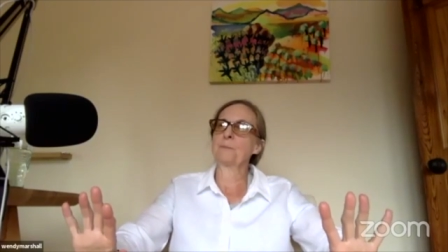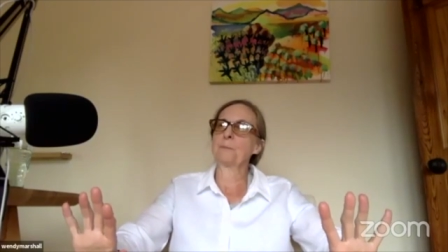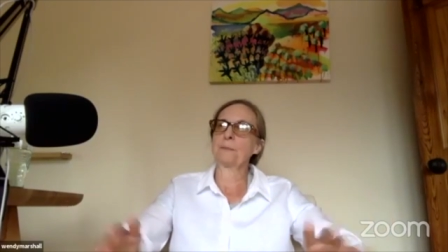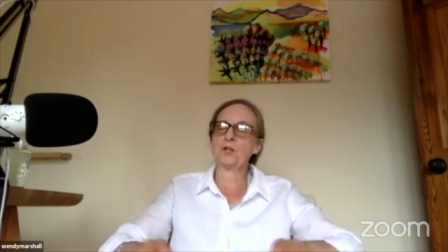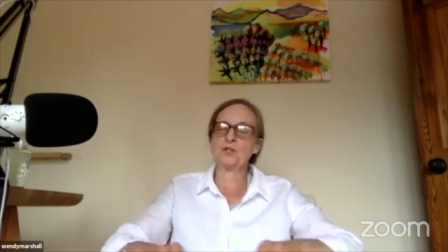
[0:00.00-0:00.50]

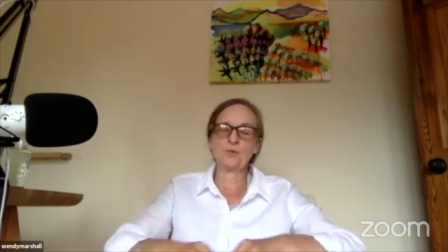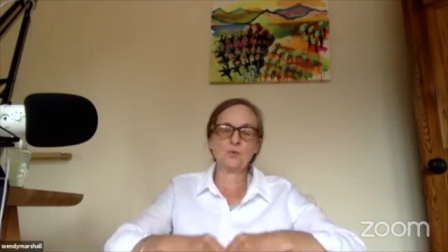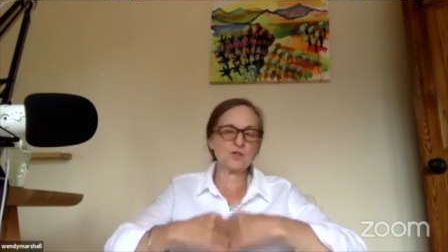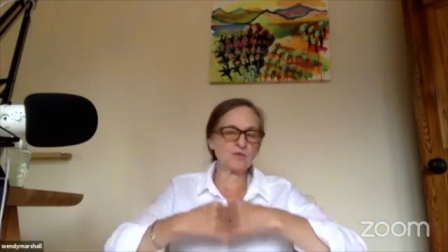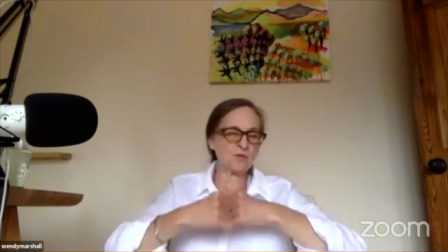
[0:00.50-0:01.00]
and you
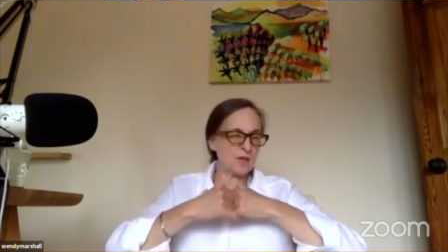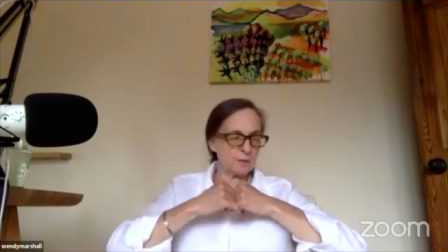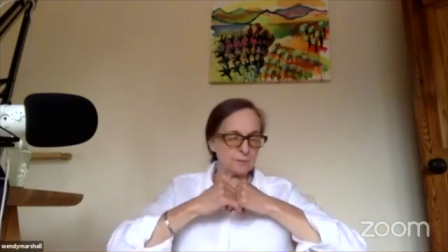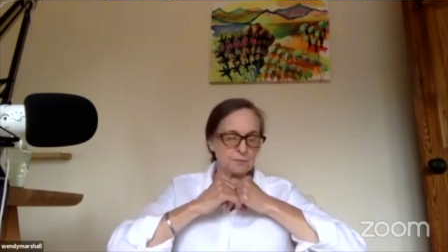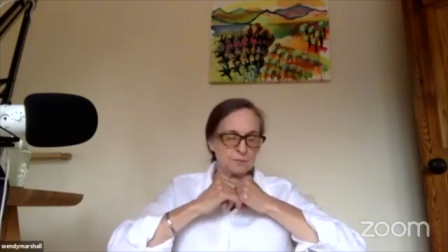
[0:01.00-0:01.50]
wish for
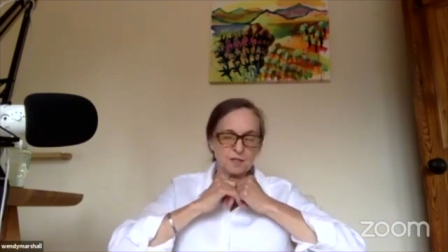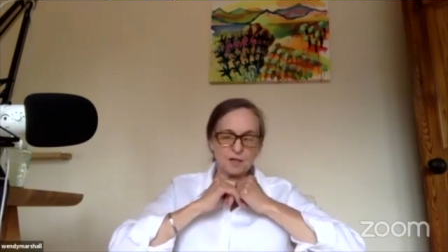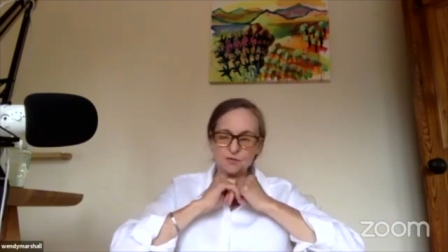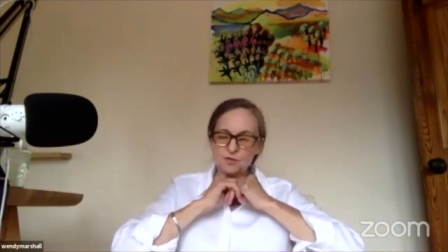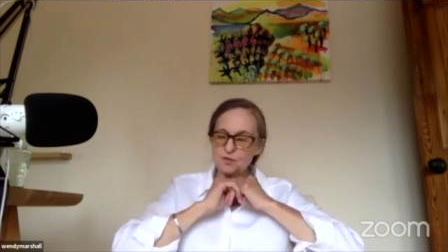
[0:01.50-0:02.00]
them to
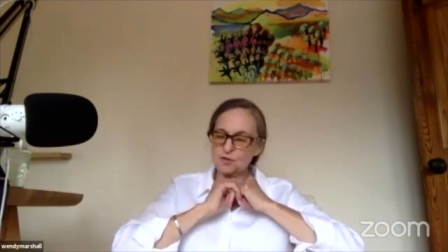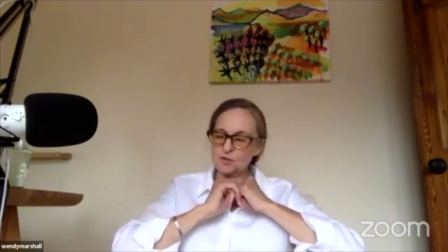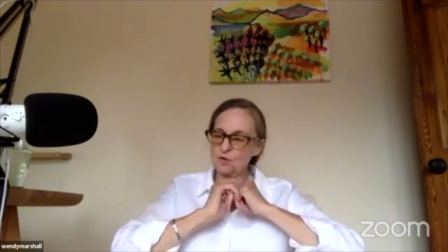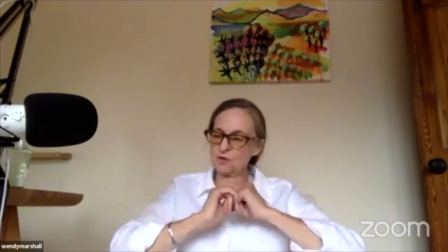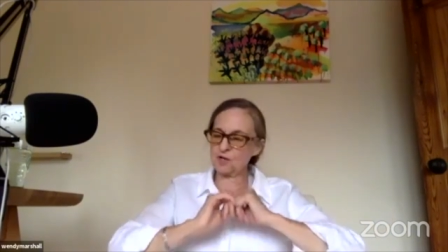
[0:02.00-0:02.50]
have so
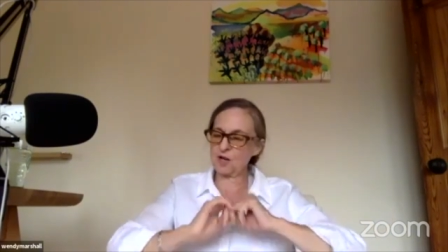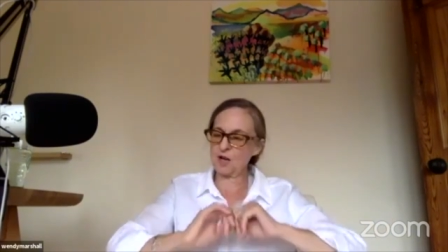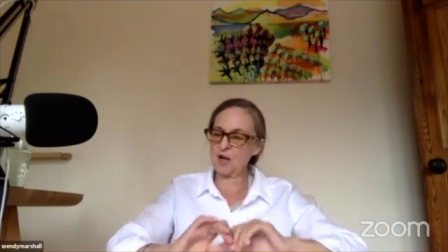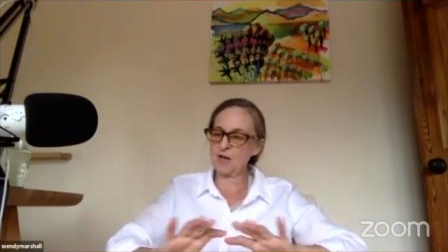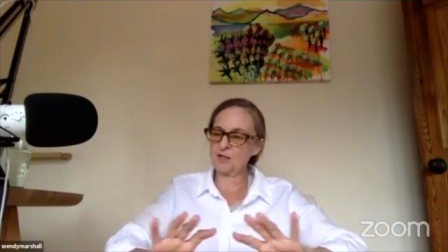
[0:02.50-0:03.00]
much
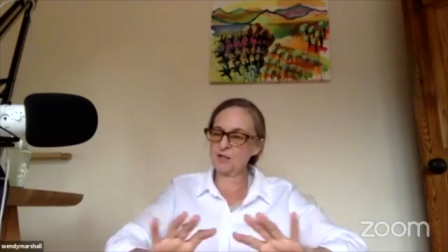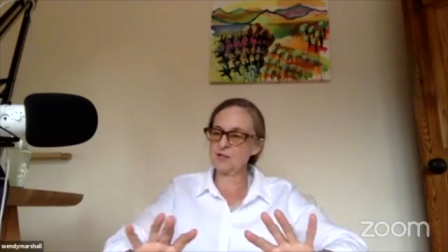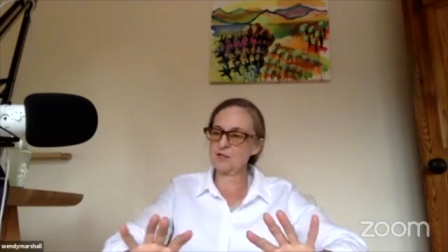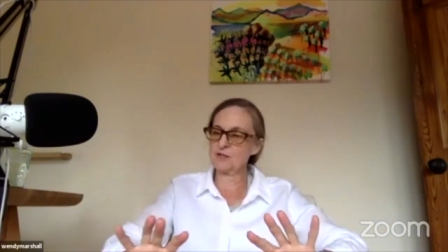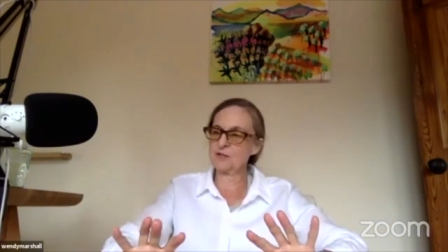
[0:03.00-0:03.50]

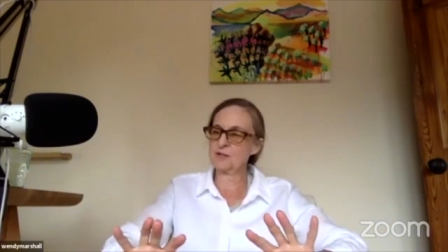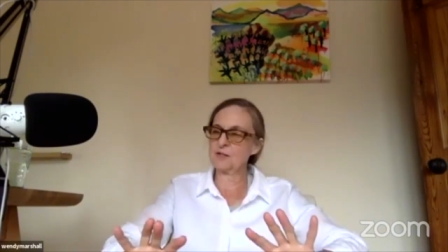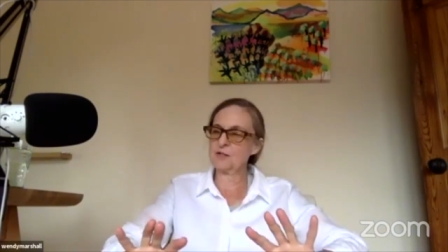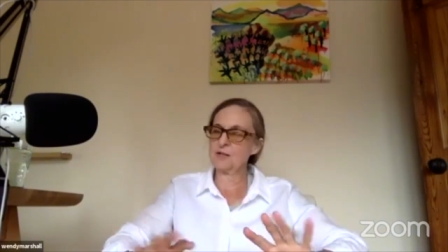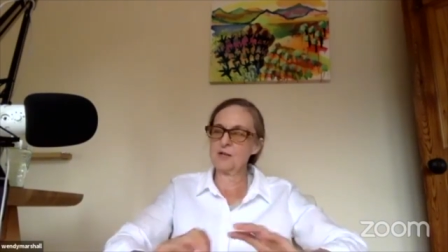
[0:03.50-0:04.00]
kindness
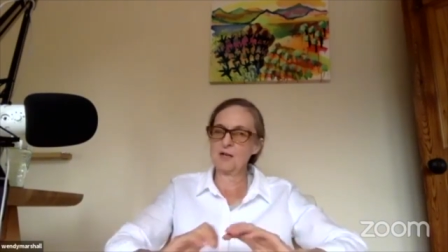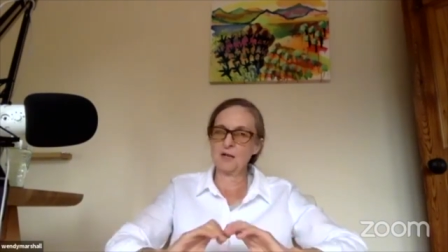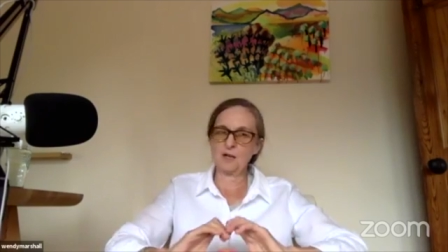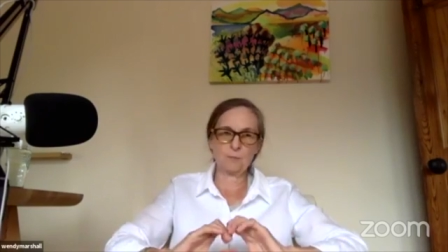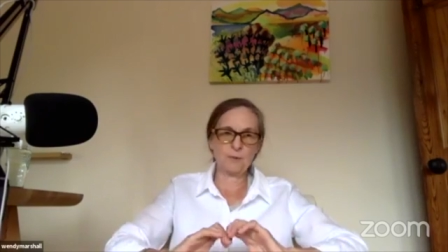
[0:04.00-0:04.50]
and
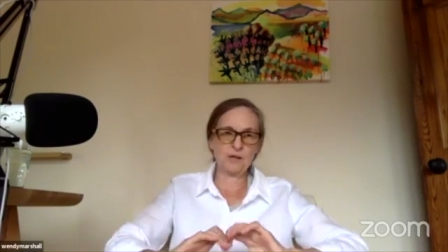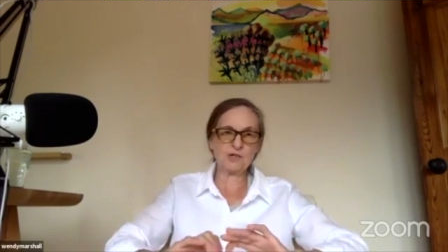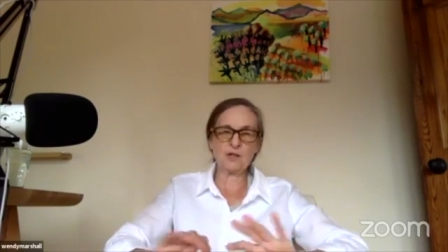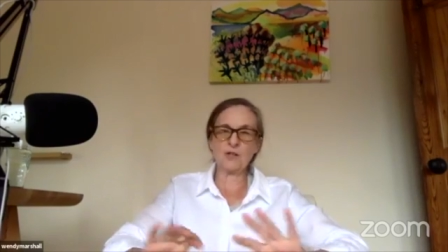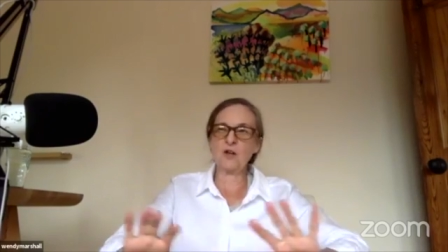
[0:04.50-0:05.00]

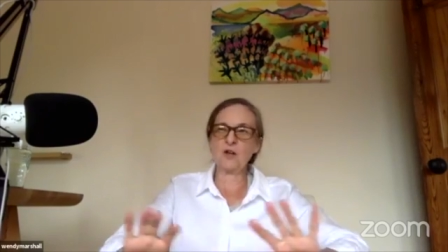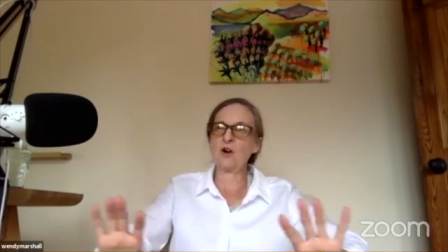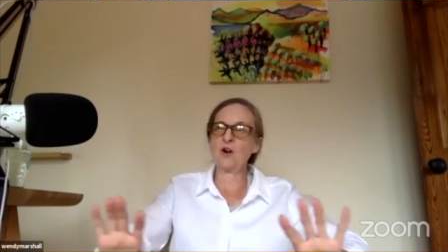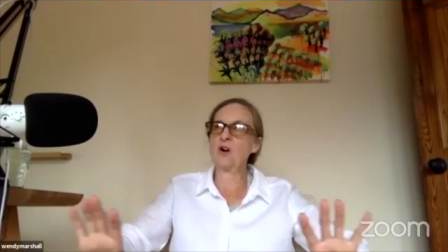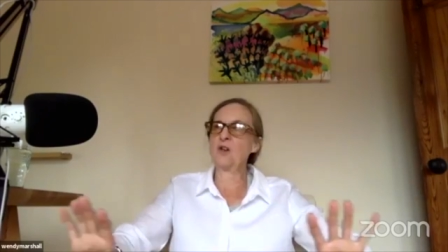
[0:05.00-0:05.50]
compassion in their
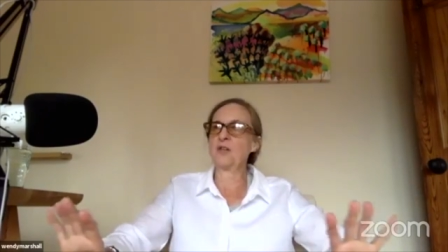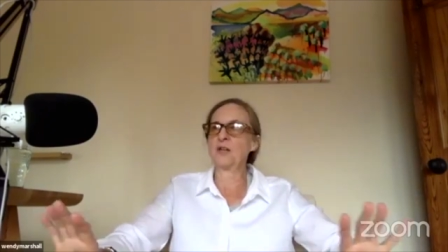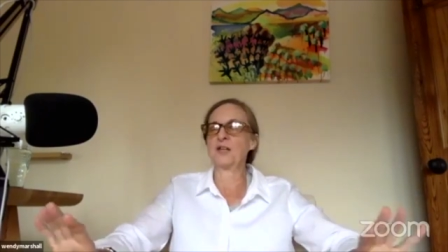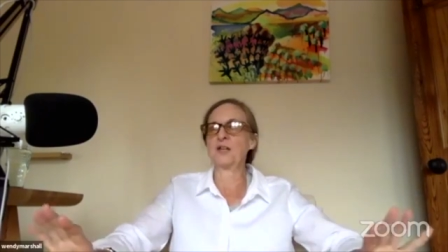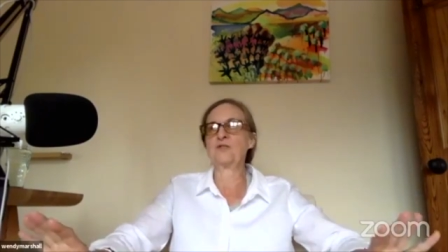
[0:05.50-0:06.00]
heart that
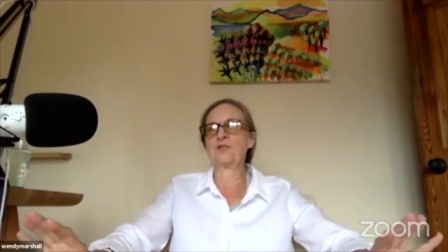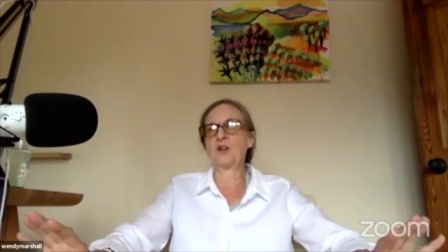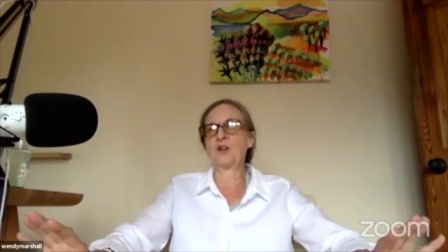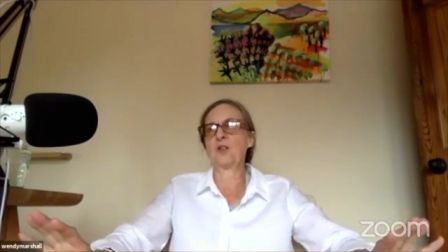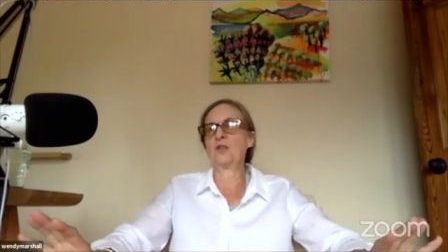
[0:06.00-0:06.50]
they can give to
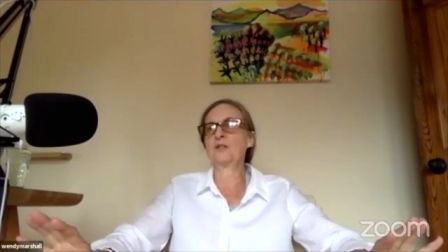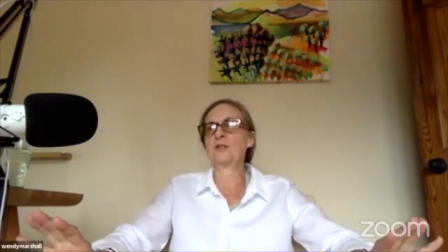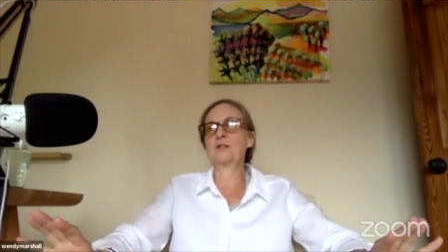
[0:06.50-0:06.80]
others.